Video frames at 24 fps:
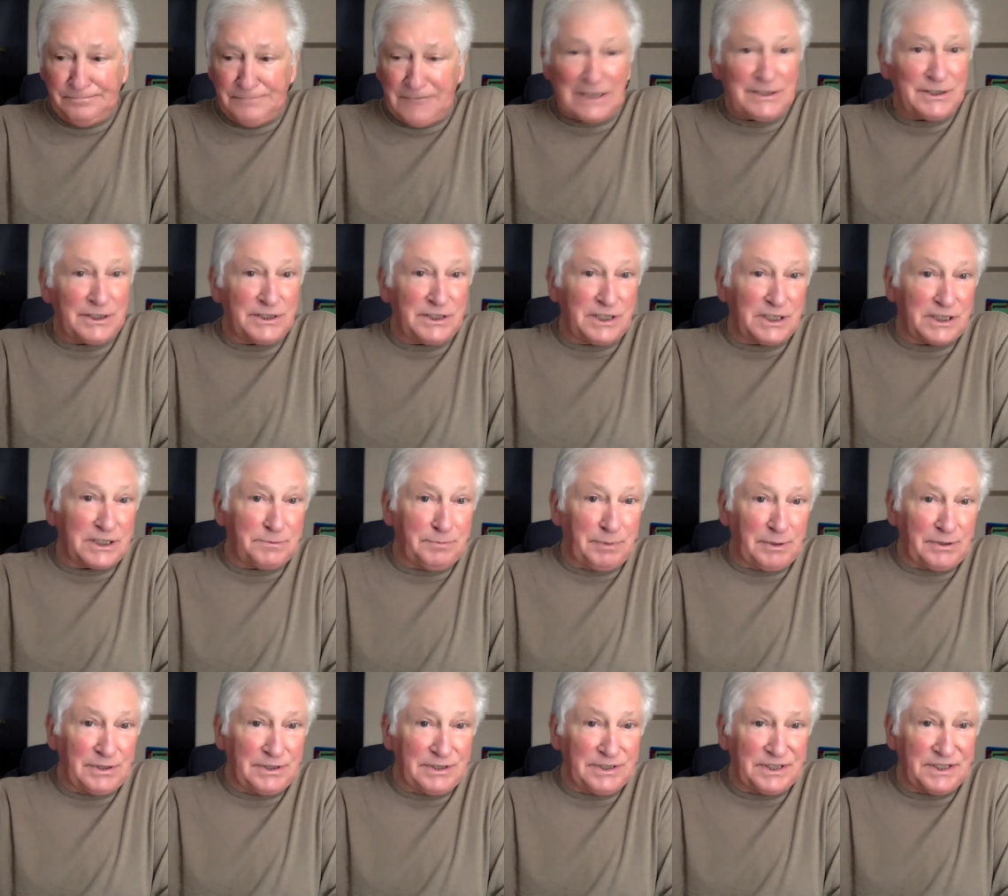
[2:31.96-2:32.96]
not just
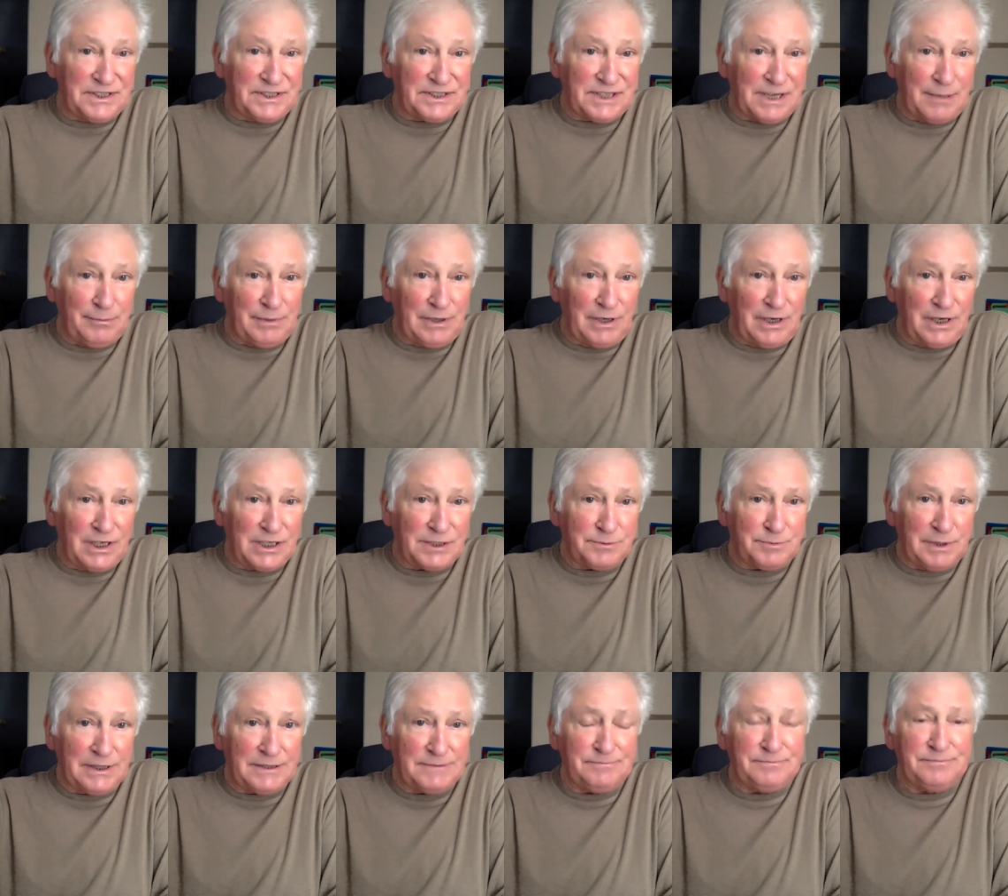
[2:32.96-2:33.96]
experienced in seminars,
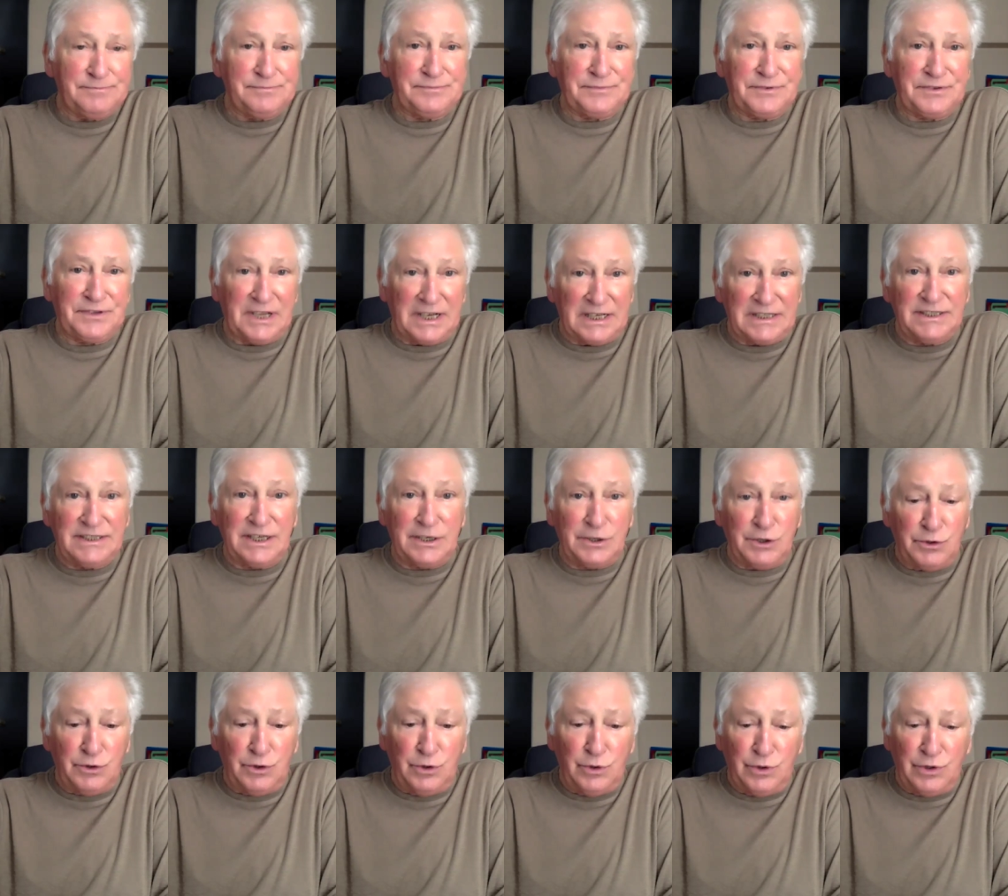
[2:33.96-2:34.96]
but things that
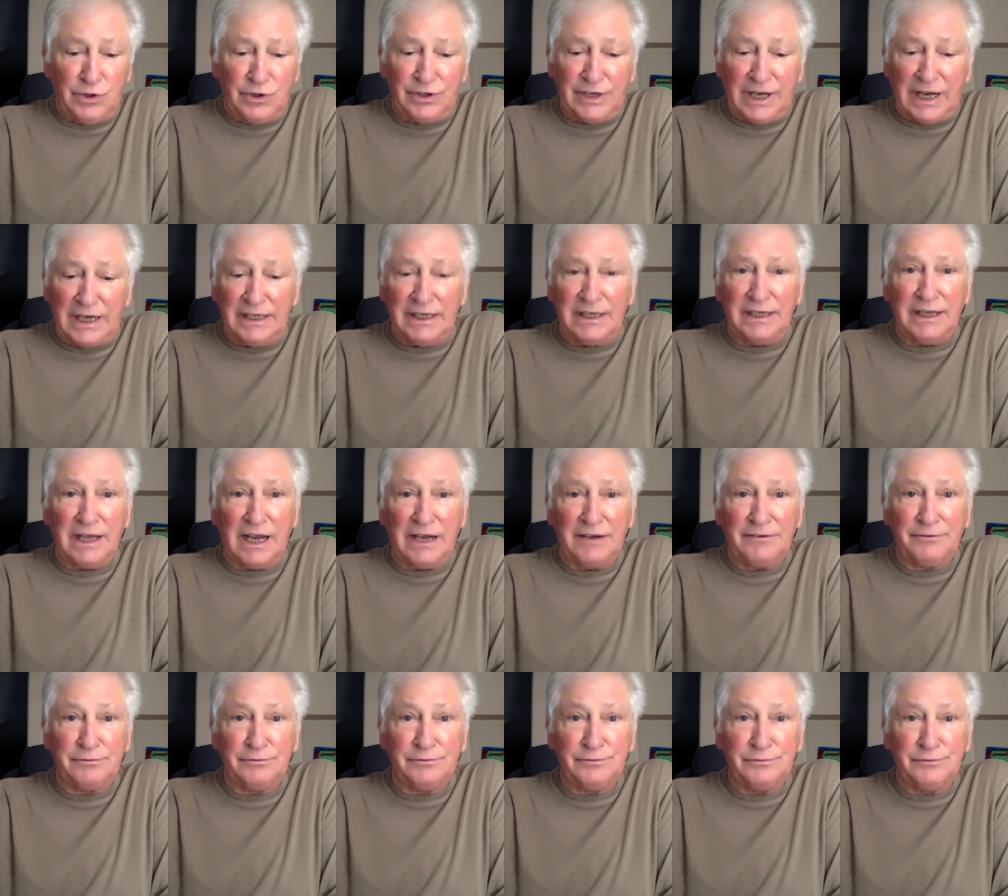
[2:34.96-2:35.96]
you do in your daily
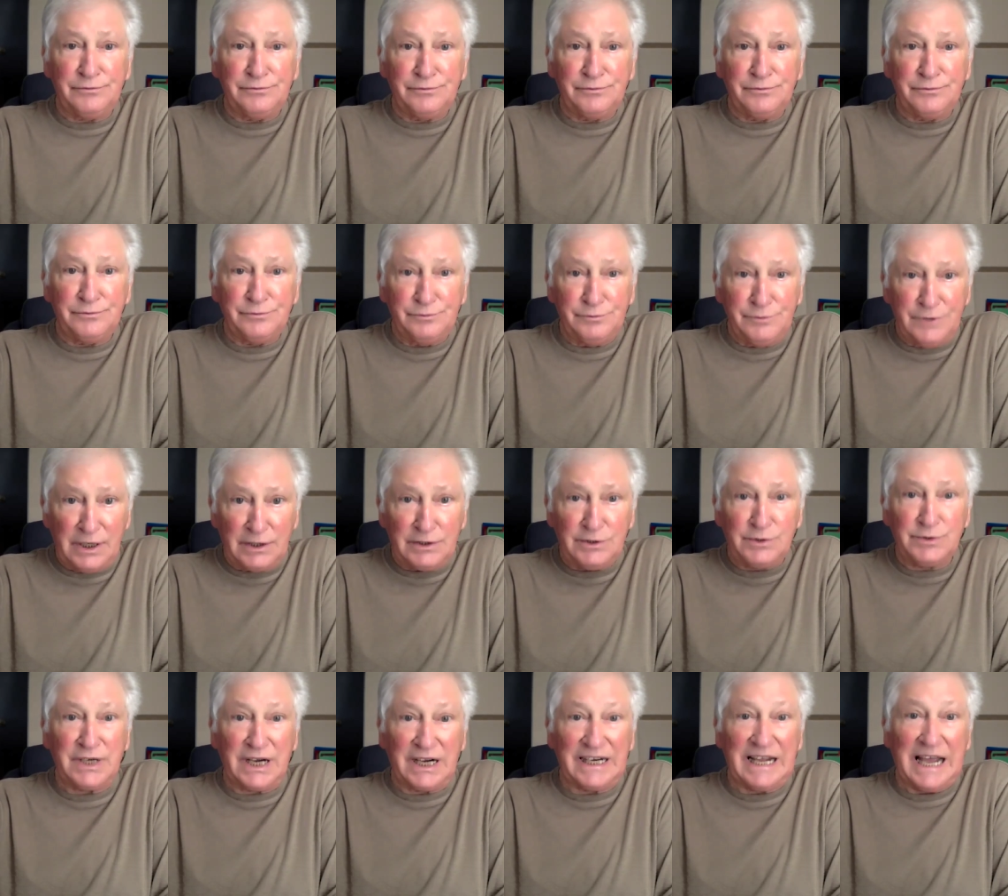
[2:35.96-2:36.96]
life. In other
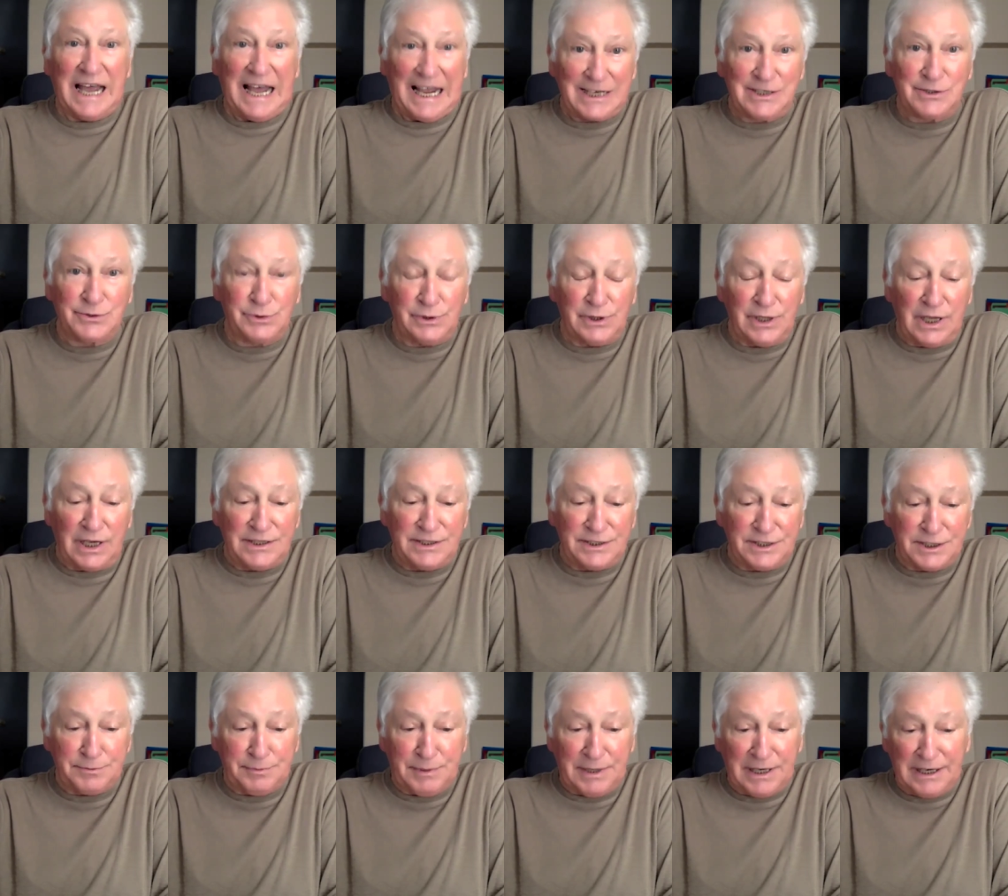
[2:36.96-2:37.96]
words, you've got to actualize
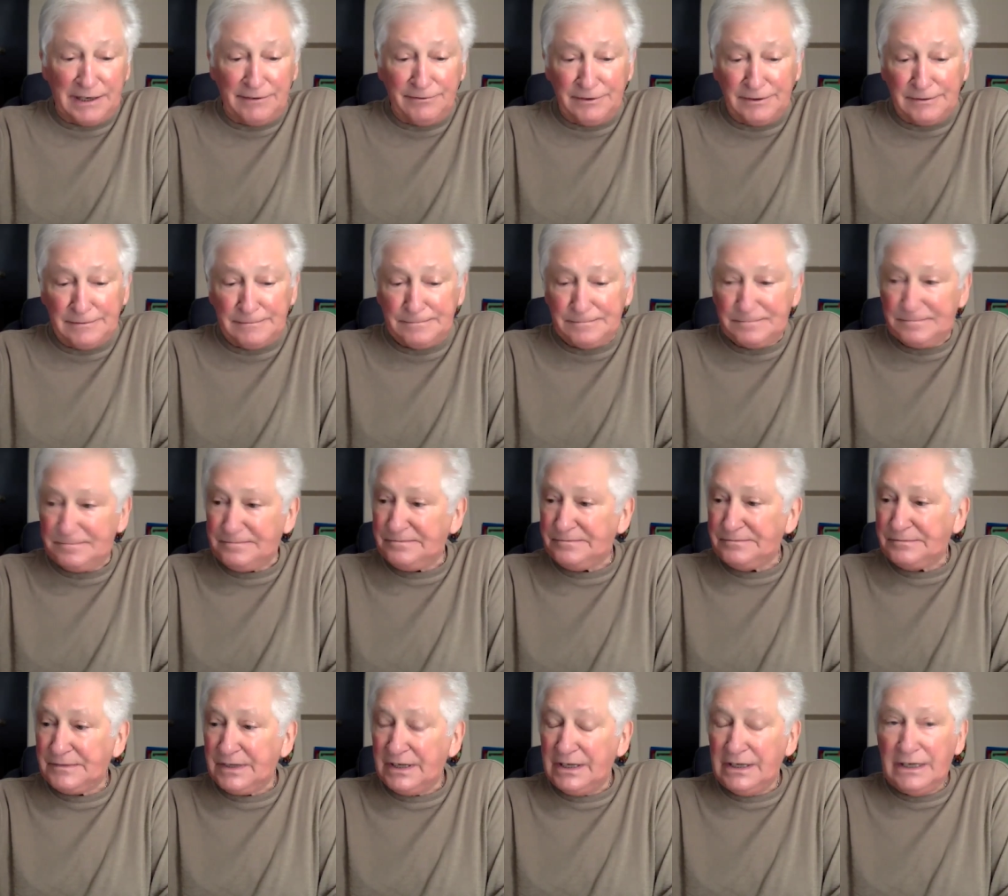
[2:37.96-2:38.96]
this behavior.
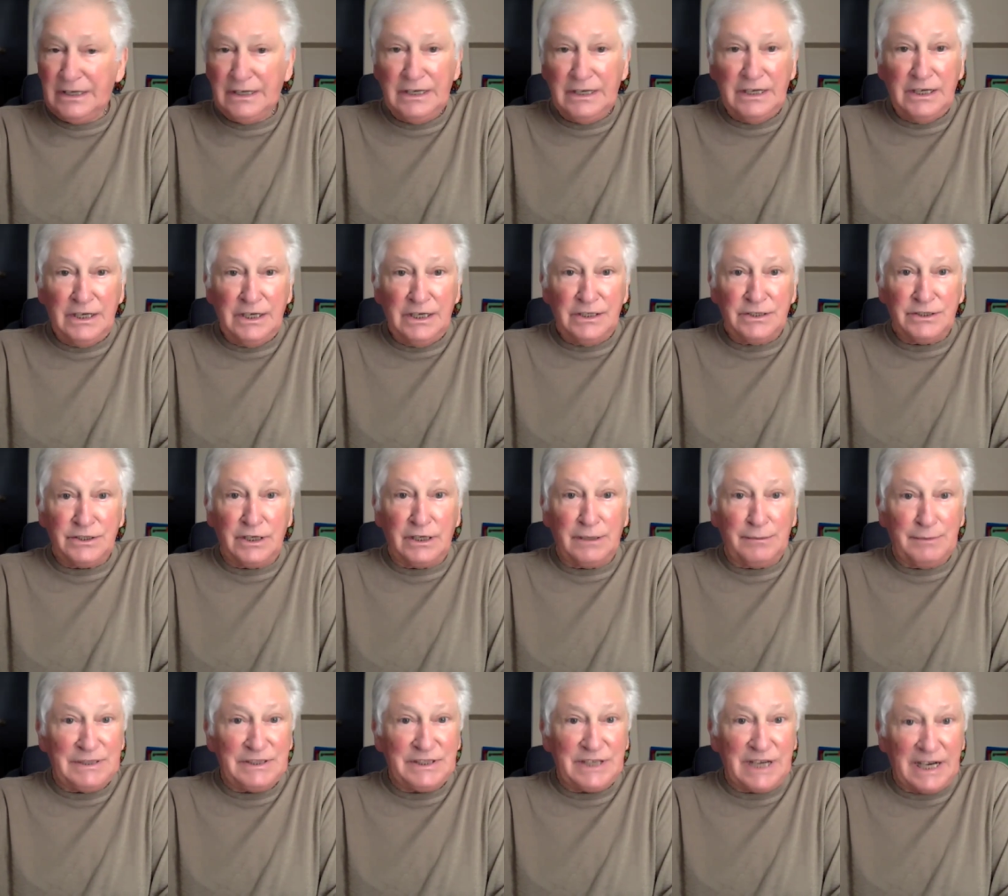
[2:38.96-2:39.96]
So
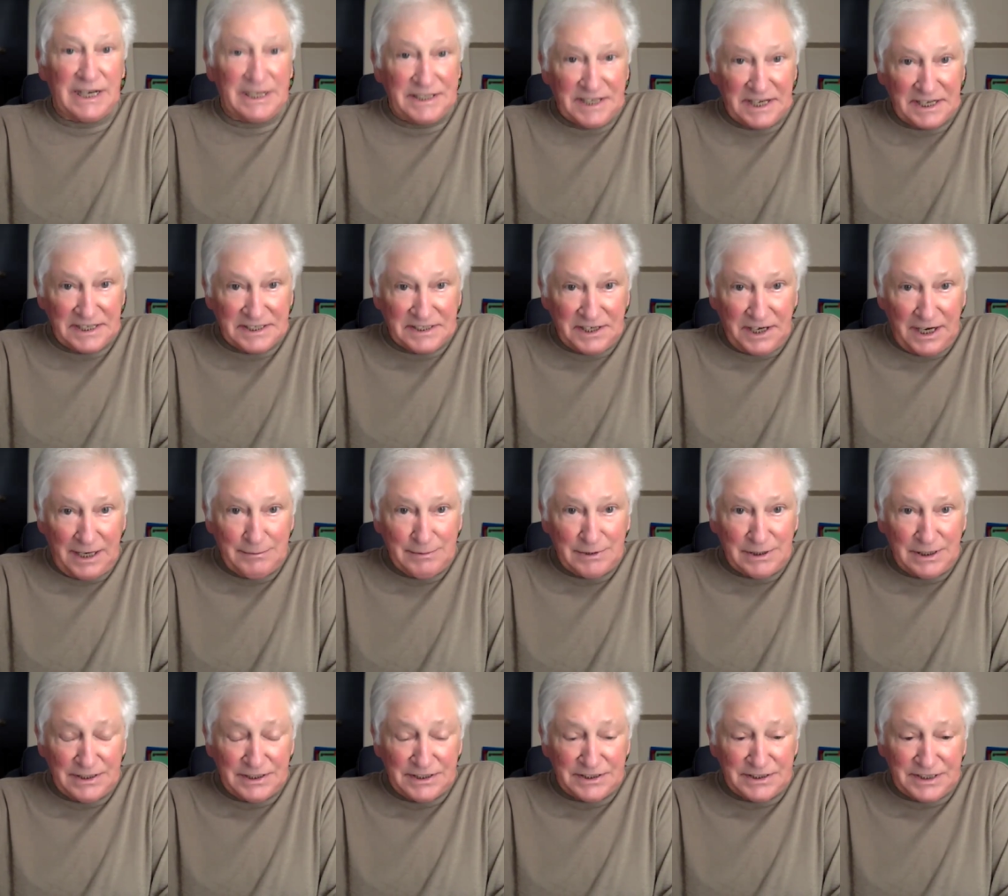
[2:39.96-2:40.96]
that means you've got to take time
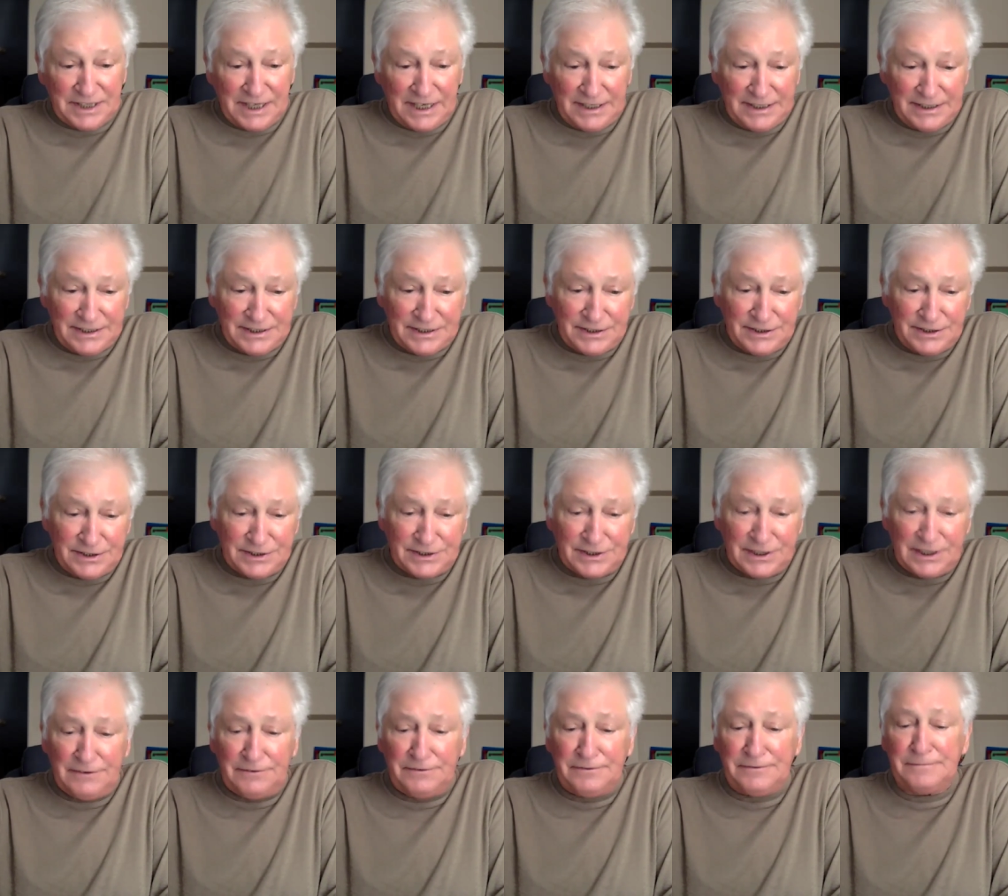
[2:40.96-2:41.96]
to understand this in
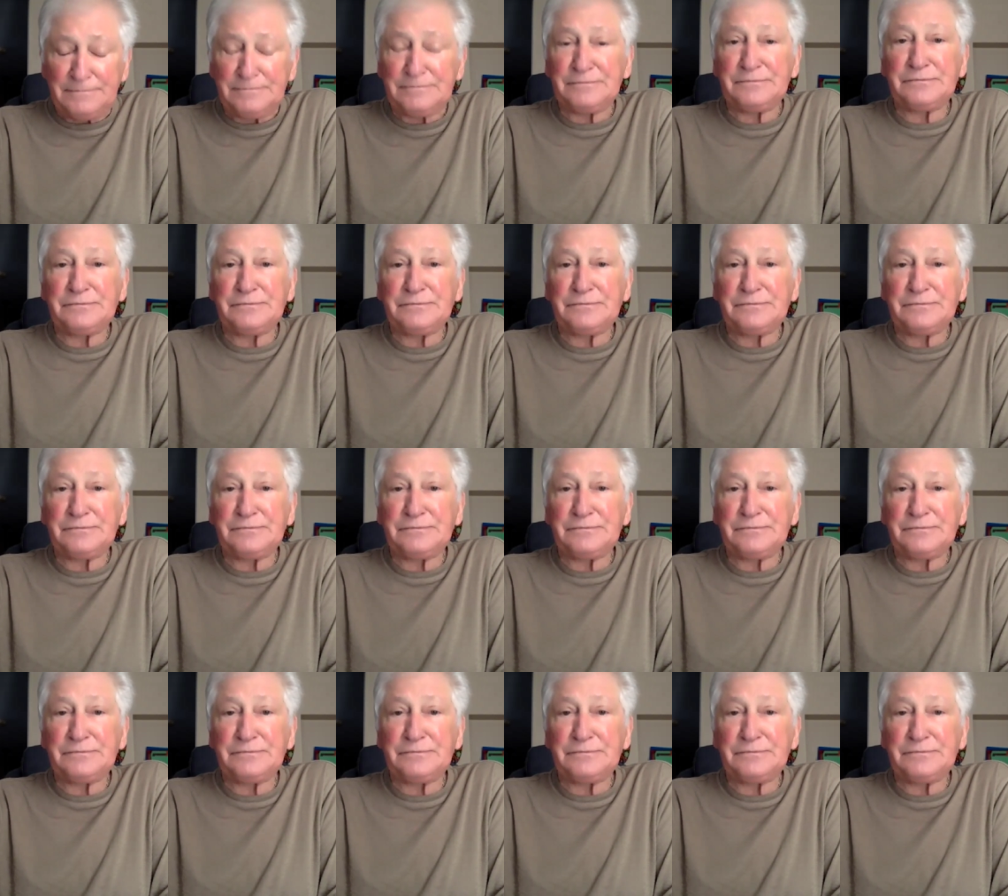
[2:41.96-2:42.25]
yourself.